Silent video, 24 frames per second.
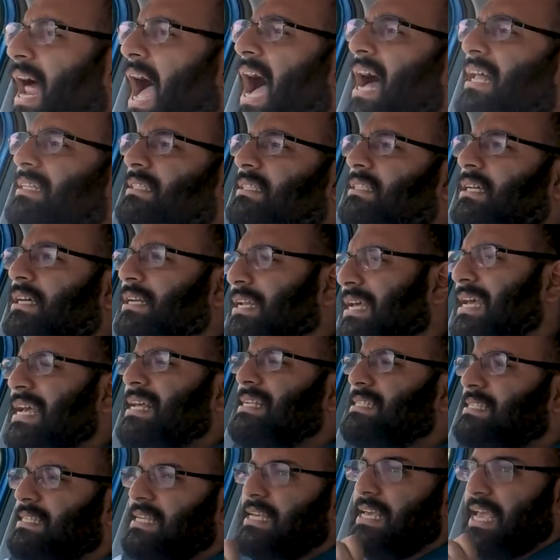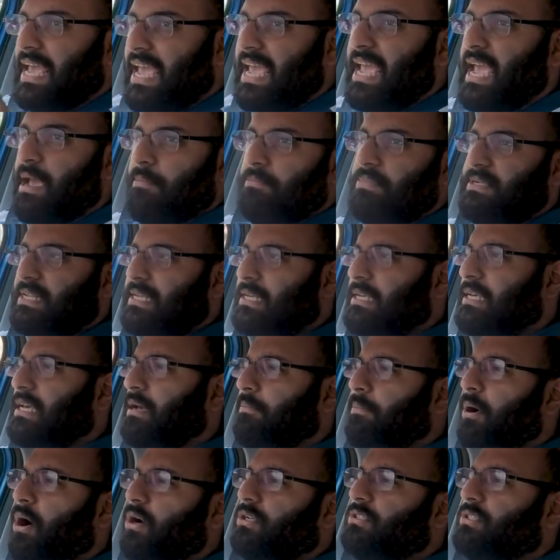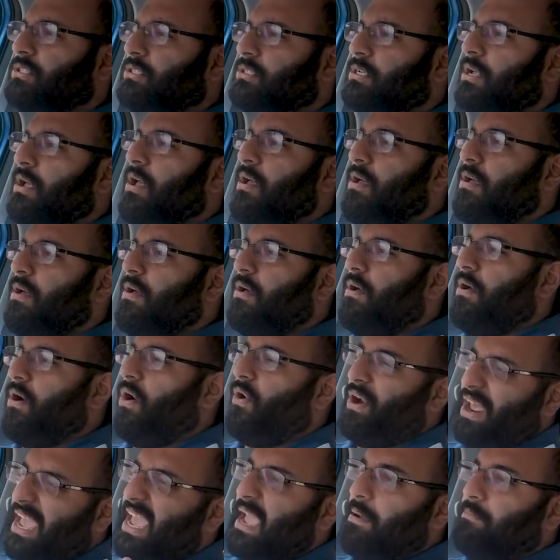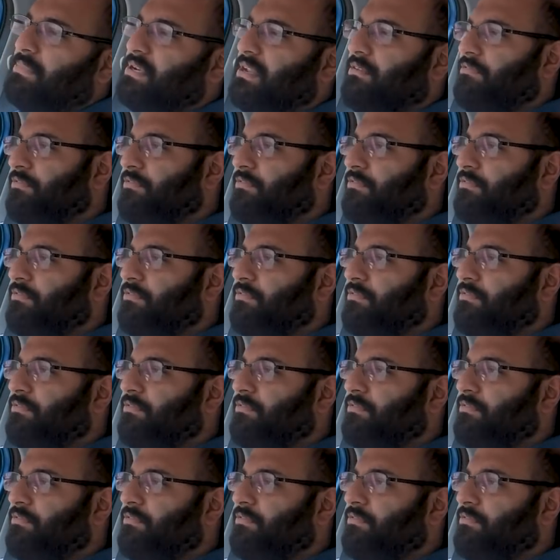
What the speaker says: answered. Is the AMT gearbox or AMT